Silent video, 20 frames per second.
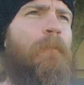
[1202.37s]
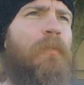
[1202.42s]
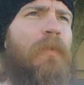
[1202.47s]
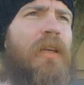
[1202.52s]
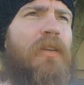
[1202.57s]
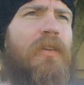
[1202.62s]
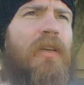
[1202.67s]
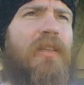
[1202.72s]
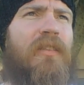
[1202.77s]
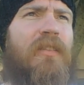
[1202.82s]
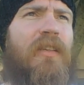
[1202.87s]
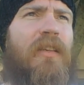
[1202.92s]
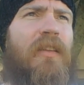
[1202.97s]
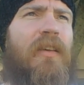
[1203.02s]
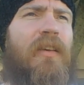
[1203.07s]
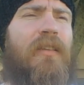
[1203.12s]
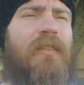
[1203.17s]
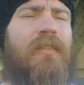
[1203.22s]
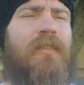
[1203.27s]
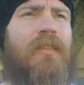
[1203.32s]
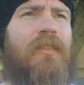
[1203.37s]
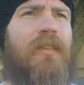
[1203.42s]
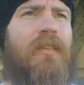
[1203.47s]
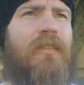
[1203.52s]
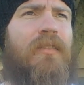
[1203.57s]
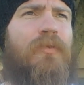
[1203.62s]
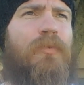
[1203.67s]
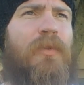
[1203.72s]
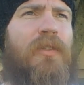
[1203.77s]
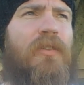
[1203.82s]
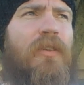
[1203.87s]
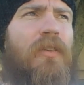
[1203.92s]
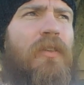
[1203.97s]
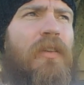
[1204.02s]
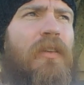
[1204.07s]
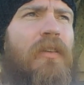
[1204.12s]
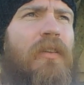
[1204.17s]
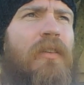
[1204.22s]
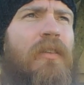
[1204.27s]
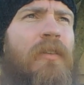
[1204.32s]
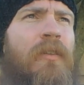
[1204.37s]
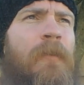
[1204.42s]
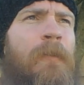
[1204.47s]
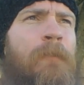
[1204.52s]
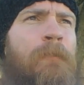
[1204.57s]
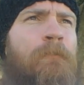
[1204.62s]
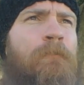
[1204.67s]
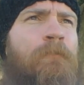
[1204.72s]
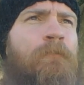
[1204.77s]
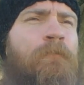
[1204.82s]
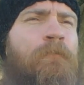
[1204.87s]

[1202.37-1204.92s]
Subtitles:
They try to say that, and that's retarded.